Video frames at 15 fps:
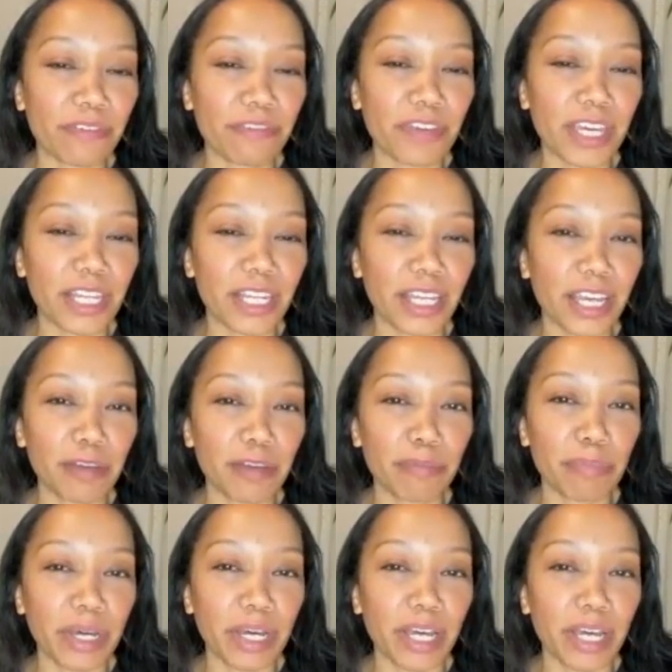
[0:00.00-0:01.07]
feeling,
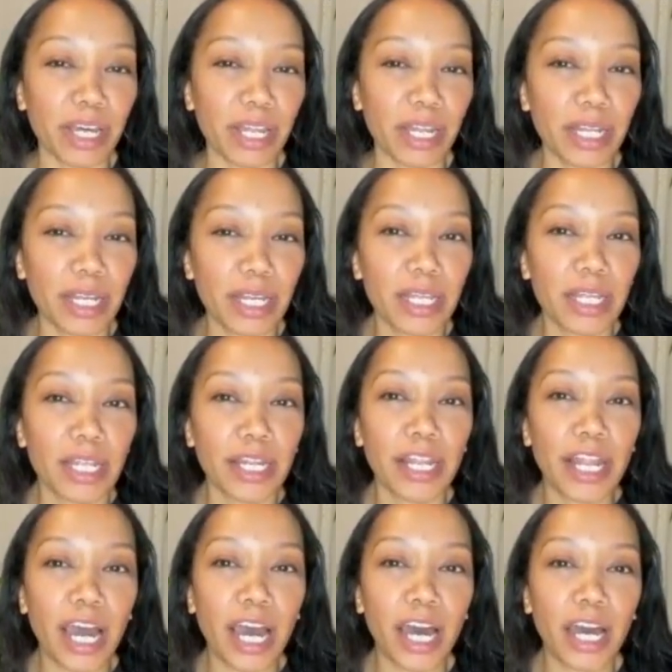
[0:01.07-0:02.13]
but
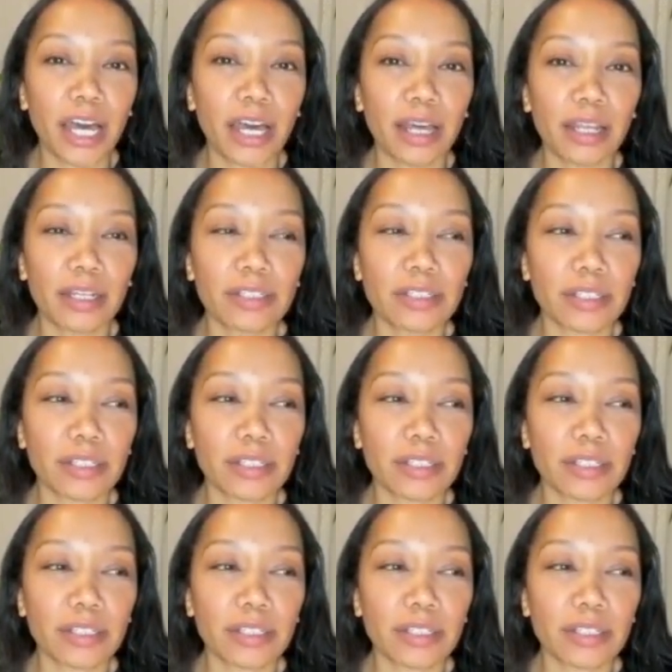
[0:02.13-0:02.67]
not,